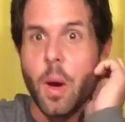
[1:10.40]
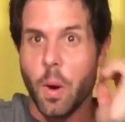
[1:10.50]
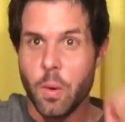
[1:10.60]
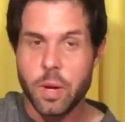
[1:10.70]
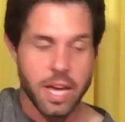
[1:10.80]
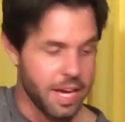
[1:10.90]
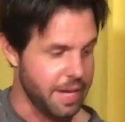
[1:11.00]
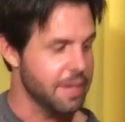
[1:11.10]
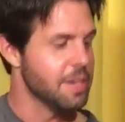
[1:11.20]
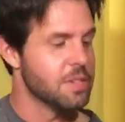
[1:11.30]

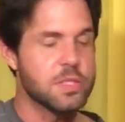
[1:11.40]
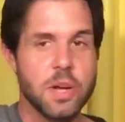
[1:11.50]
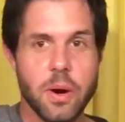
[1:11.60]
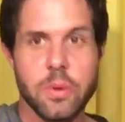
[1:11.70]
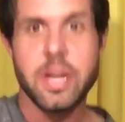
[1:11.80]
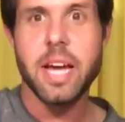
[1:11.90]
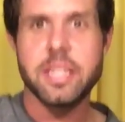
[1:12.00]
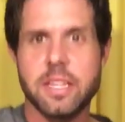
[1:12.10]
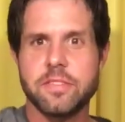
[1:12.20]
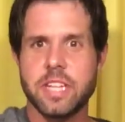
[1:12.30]
Okay, so now
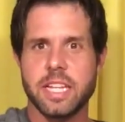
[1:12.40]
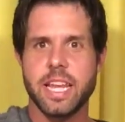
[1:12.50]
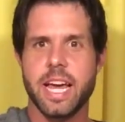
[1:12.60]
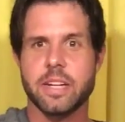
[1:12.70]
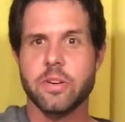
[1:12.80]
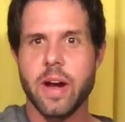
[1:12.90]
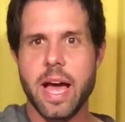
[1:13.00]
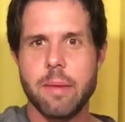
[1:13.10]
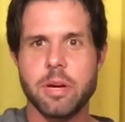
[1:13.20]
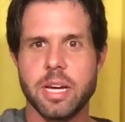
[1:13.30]
that you've done that,
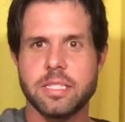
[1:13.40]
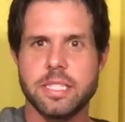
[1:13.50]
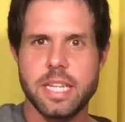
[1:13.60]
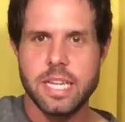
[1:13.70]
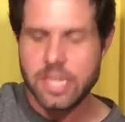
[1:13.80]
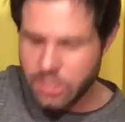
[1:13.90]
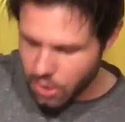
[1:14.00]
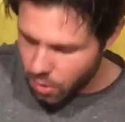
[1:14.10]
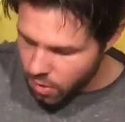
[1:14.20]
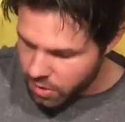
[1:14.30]
grab a D
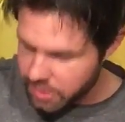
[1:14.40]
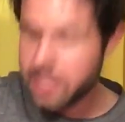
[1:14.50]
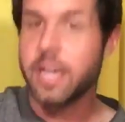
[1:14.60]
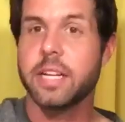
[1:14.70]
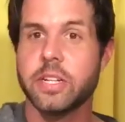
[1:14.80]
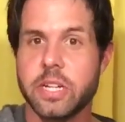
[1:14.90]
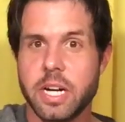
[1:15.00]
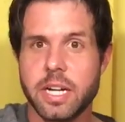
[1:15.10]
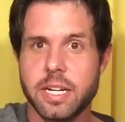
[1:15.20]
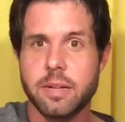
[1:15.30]
chord and you're
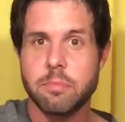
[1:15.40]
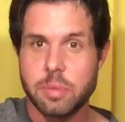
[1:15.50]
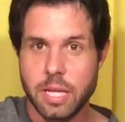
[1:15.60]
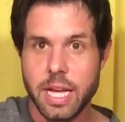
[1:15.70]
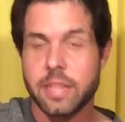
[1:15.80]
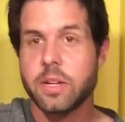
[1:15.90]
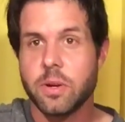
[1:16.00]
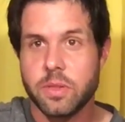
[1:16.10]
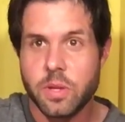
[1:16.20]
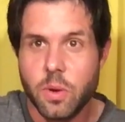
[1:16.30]
gonna play.
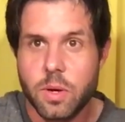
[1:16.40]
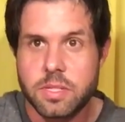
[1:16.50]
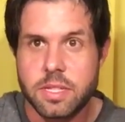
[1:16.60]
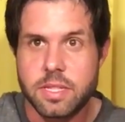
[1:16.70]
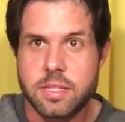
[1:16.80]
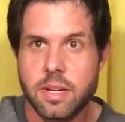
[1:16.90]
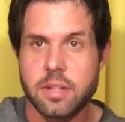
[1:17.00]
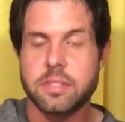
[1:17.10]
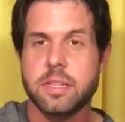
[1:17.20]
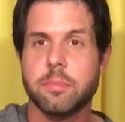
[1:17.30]
The chords in this song
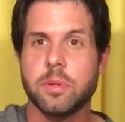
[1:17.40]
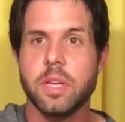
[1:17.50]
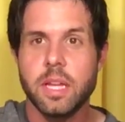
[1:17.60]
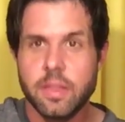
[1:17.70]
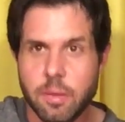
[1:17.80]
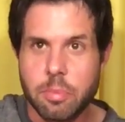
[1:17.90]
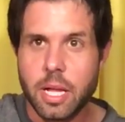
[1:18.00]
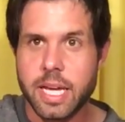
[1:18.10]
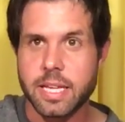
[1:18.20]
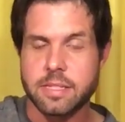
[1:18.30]
are simple. The
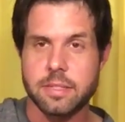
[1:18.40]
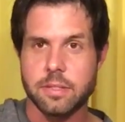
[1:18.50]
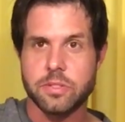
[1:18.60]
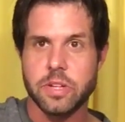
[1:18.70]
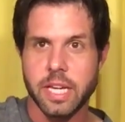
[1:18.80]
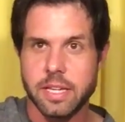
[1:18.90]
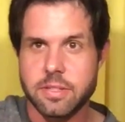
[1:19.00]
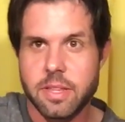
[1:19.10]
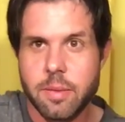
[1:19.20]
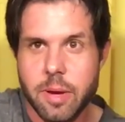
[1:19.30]
plucking's a little tricky,
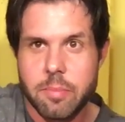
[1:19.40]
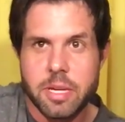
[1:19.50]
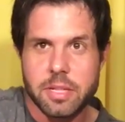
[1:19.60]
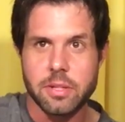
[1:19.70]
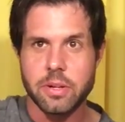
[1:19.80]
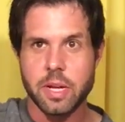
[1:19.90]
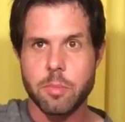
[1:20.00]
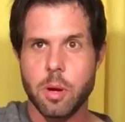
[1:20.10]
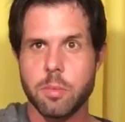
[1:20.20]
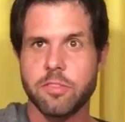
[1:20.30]
so that might be a learning
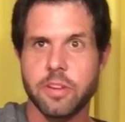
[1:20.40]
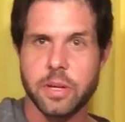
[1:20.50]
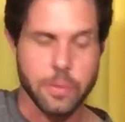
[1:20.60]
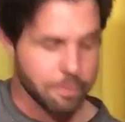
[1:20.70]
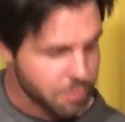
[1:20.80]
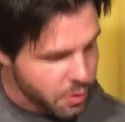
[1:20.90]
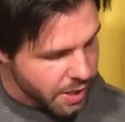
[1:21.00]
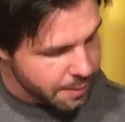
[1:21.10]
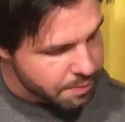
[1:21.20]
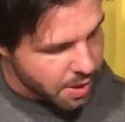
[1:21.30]
moment for you.
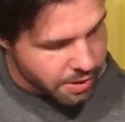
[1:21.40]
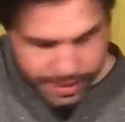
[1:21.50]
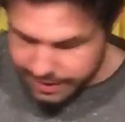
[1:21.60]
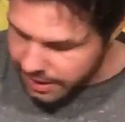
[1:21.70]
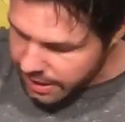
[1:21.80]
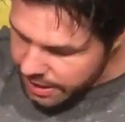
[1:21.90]
Great. All right.